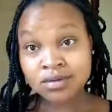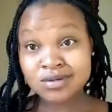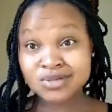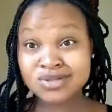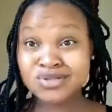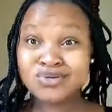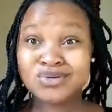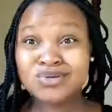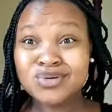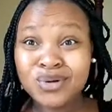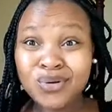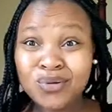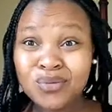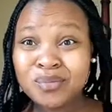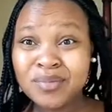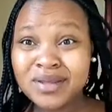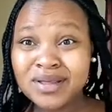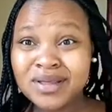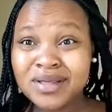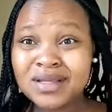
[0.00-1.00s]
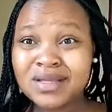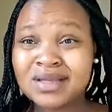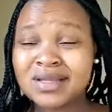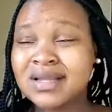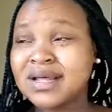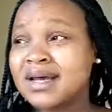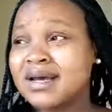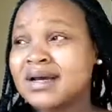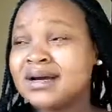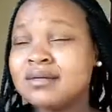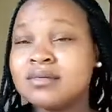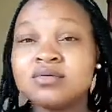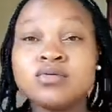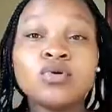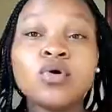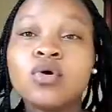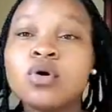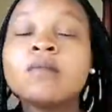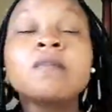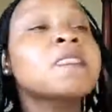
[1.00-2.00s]
do you know me? Like,
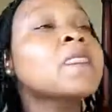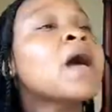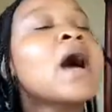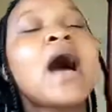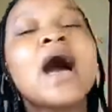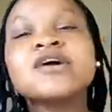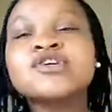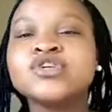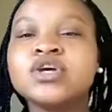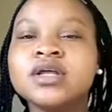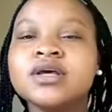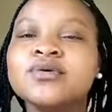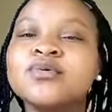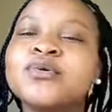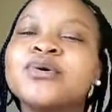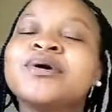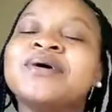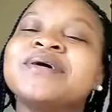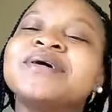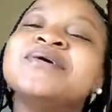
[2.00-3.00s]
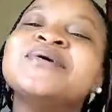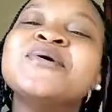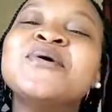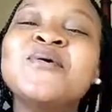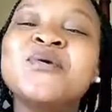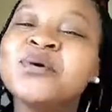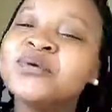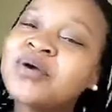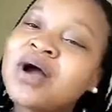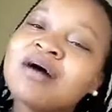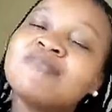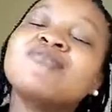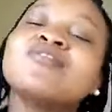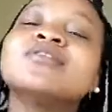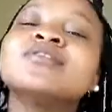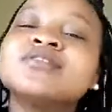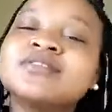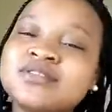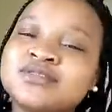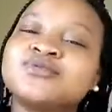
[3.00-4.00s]
no, actually, when you have
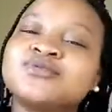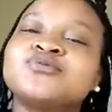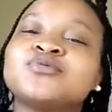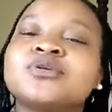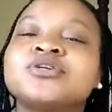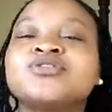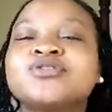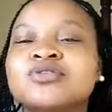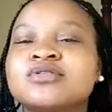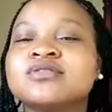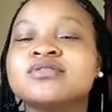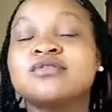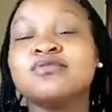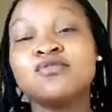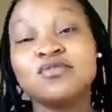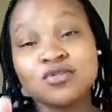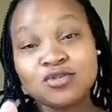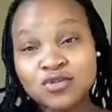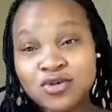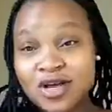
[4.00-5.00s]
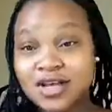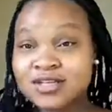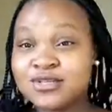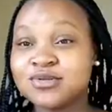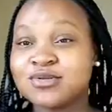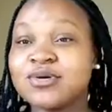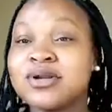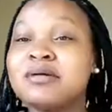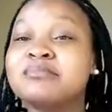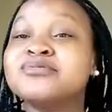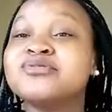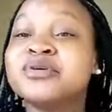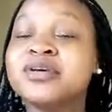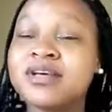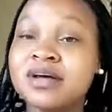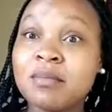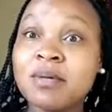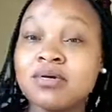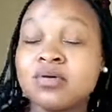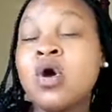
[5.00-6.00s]
all these situations, of course, you guys know what I'm talking
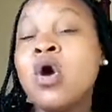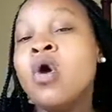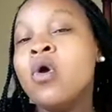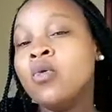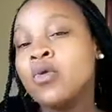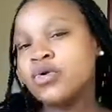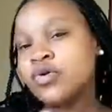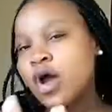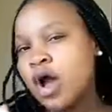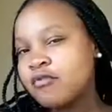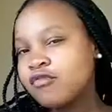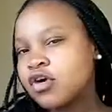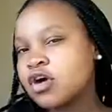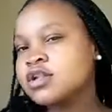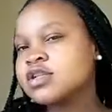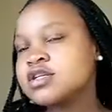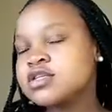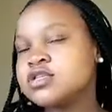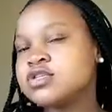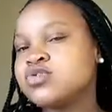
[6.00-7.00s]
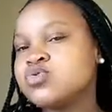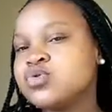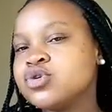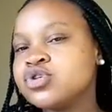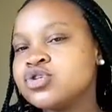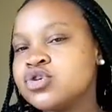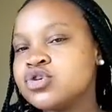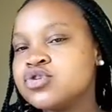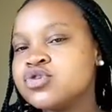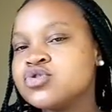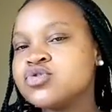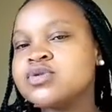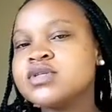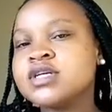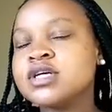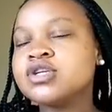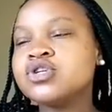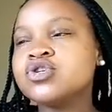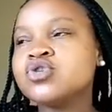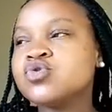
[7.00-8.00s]
about. When you have all these situations, you
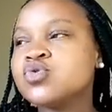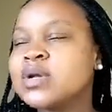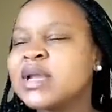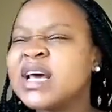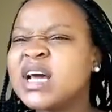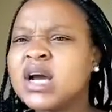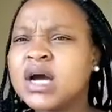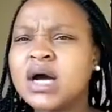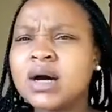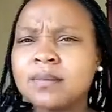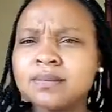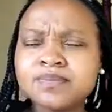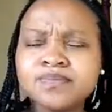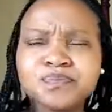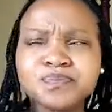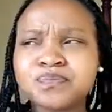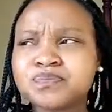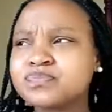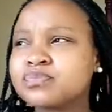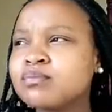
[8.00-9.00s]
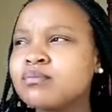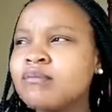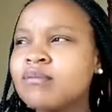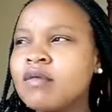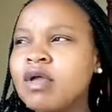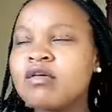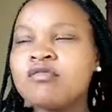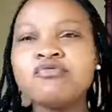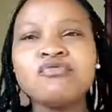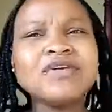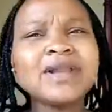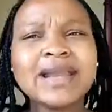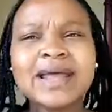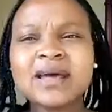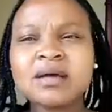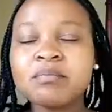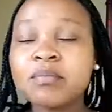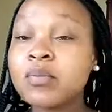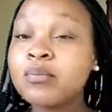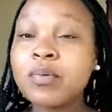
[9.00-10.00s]
tend to like feel like,
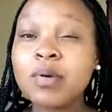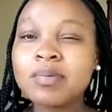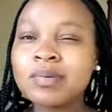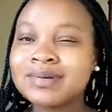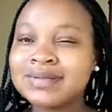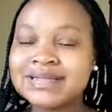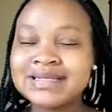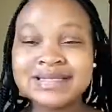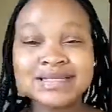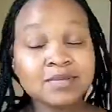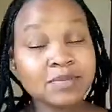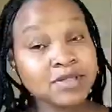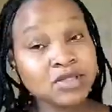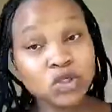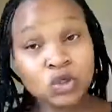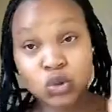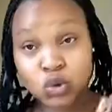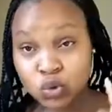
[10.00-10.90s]
probably this person